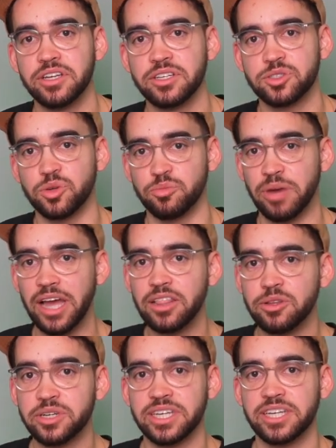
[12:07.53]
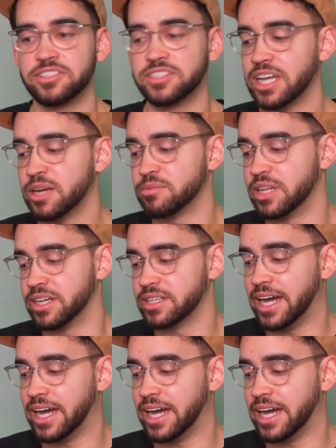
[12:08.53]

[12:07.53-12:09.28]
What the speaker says: So by looking at the timeline,